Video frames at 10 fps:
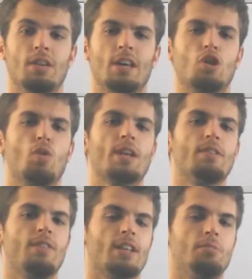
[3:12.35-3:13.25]
Now, corrective
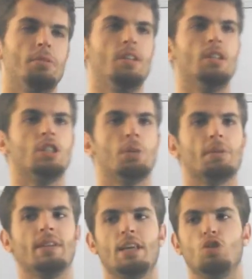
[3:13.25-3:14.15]
flexibility is something
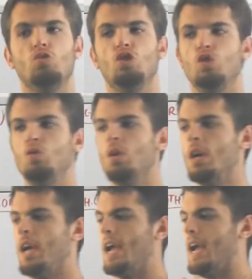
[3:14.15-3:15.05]
that you do
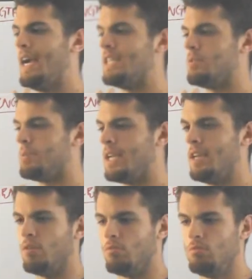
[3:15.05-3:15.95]
as a beginner.